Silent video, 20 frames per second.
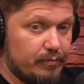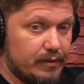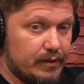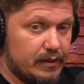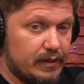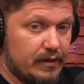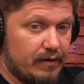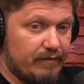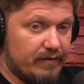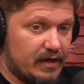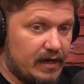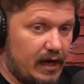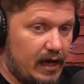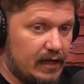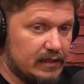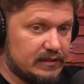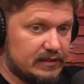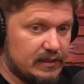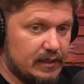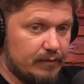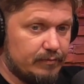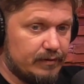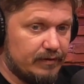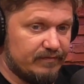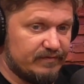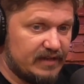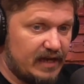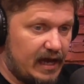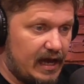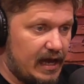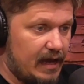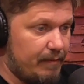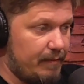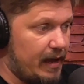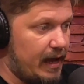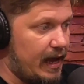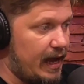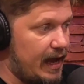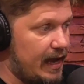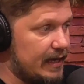bit of a concept of time,
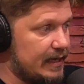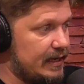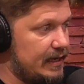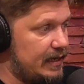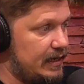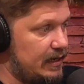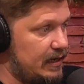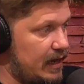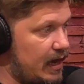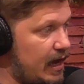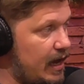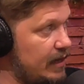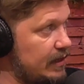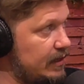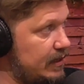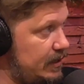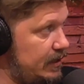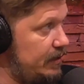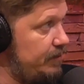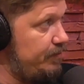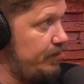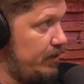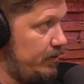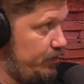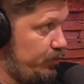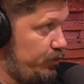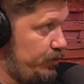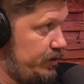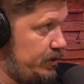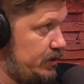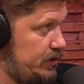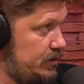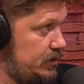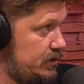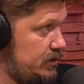I cannot keep up with it.